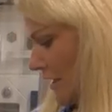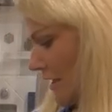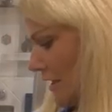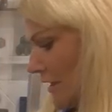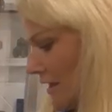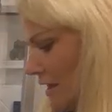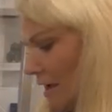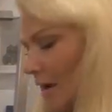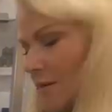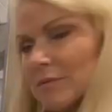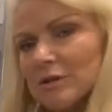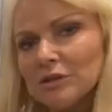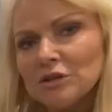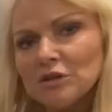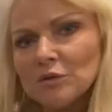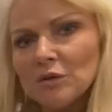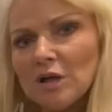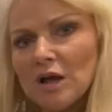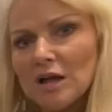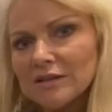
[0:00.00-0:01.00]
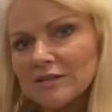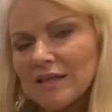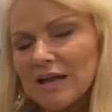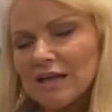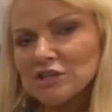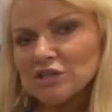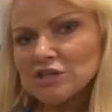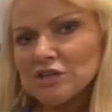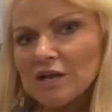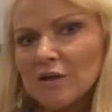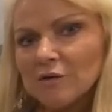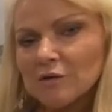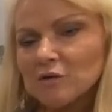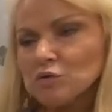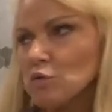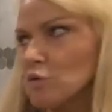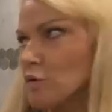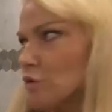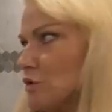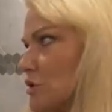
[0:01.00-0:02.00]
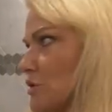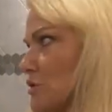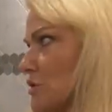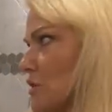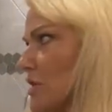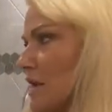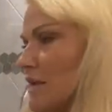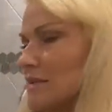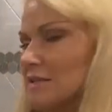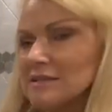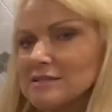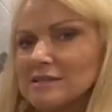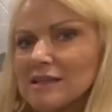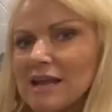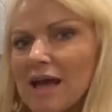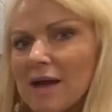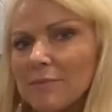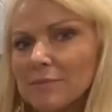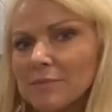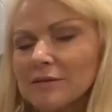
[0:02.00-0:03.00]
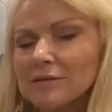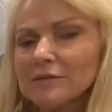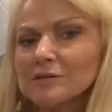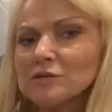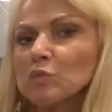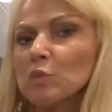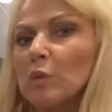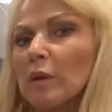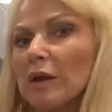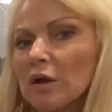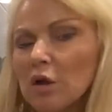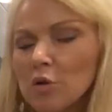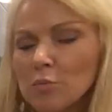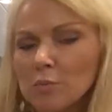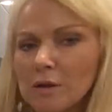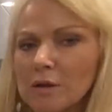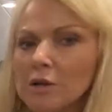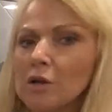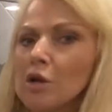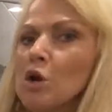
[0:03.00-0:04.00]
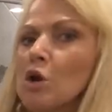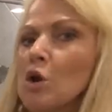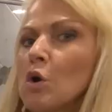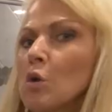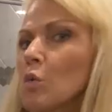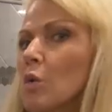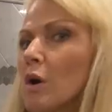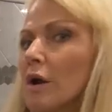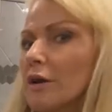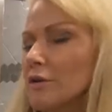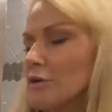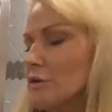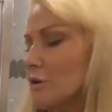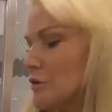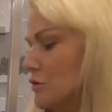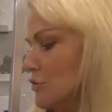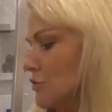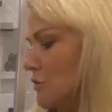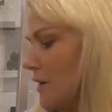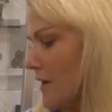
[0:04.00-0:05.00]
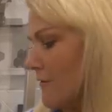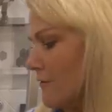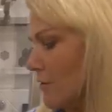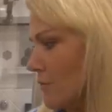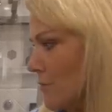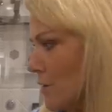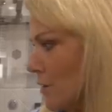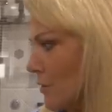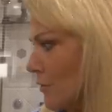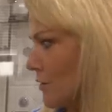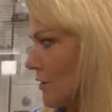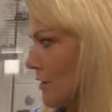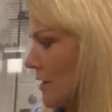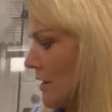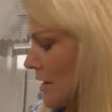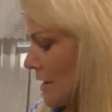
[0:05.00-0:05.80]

you come and you lock that shower door just so that doesn't happen to swing open while you're in travel mode.